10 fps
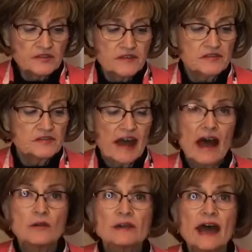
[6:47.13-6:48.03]
this
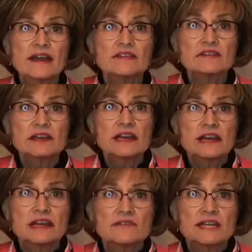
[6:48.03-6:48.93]
down nicely
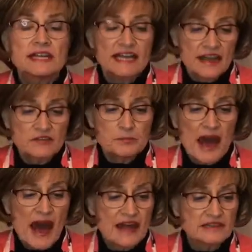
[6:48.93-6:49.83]
and give it a nice
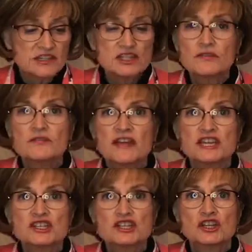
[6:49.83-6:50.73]
polished
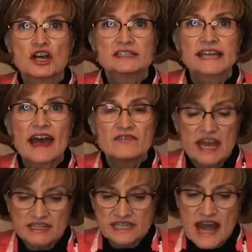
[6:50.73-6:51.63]
finished look to have
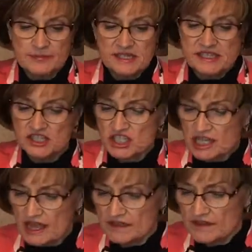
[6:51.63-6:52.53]
that top stitching
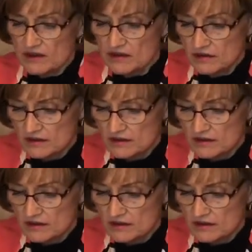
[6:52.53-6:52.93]
on there.